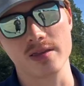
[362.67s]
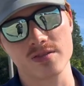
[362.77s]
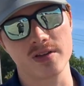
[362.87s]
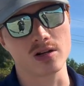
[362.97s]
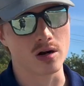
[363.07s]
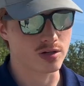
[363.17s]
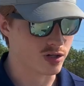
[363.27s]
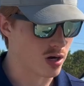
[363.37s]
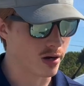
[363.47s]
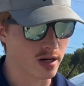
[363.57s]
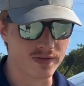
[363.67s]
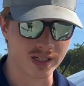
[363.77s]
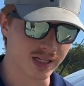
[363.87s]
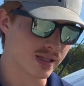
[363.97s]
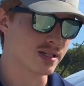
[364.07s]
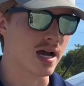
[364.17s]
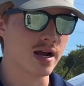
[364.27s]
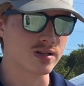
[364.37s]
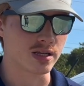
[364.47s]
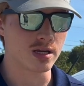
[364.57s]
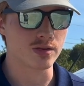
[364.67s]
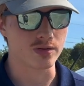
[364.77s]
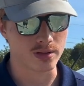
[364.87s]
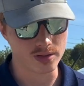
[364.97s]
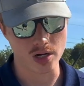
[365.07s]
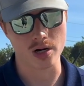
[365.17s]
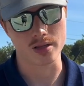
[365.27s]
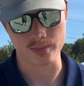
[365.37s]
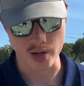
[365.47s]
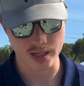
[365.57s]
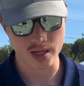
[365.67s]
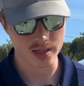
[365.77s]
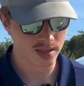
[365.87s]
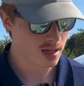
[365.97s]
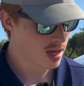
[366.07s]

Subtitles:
this video aren't strong enough to clean the tires and get through the dirt and the brake dust.